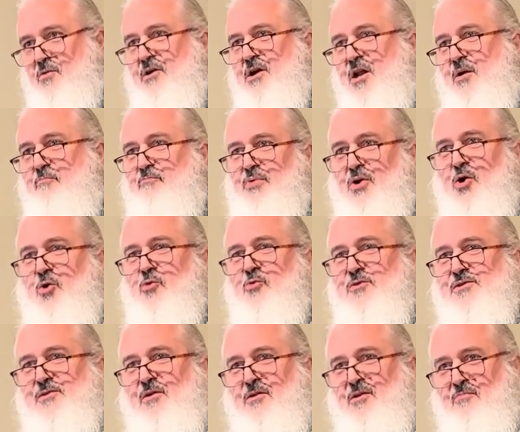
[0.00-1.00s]
We're going to
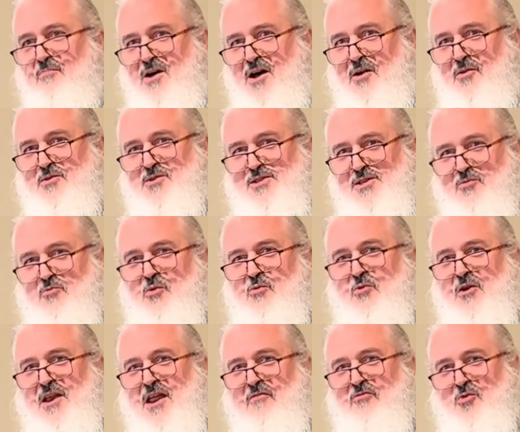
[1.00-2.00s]
impose our democracy. We
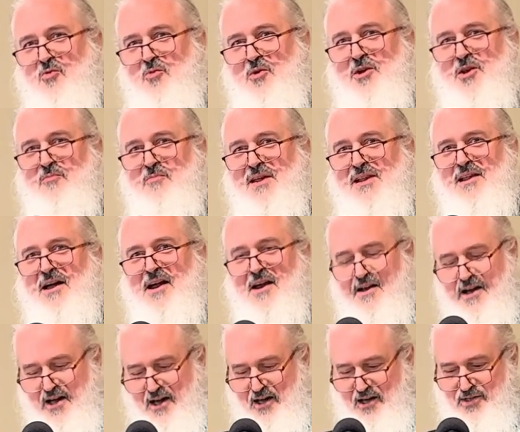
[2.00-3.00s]
want everyone to be like
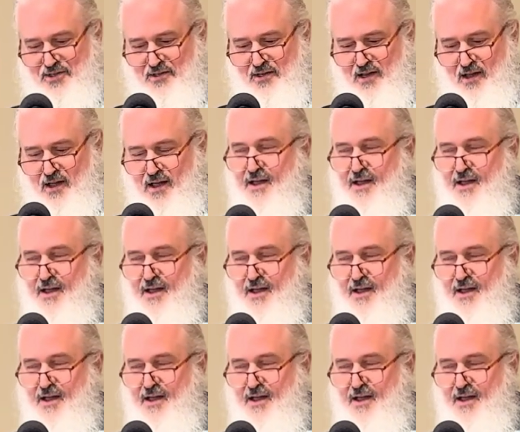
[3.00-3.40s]
us.